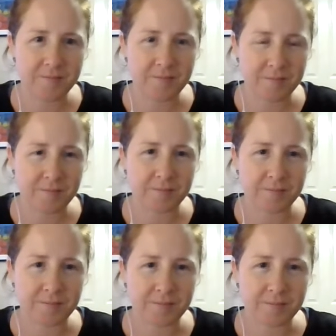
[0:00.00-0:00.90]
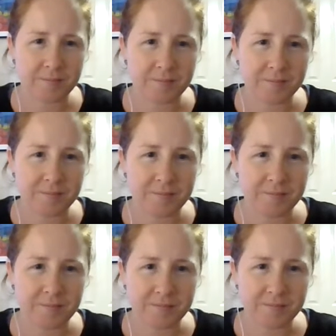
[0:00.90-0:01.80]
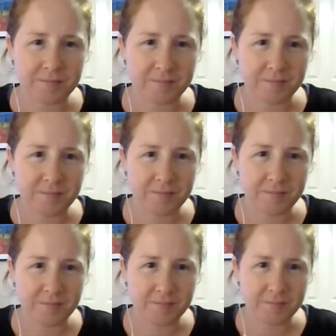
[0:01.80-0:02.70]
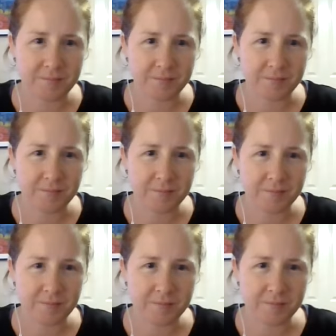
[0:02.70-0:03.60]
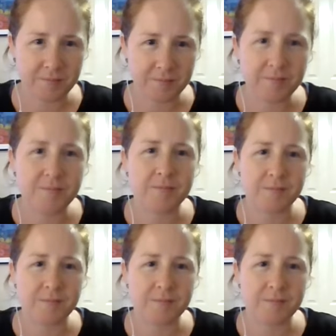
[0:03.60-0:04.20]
The person shown says nothing.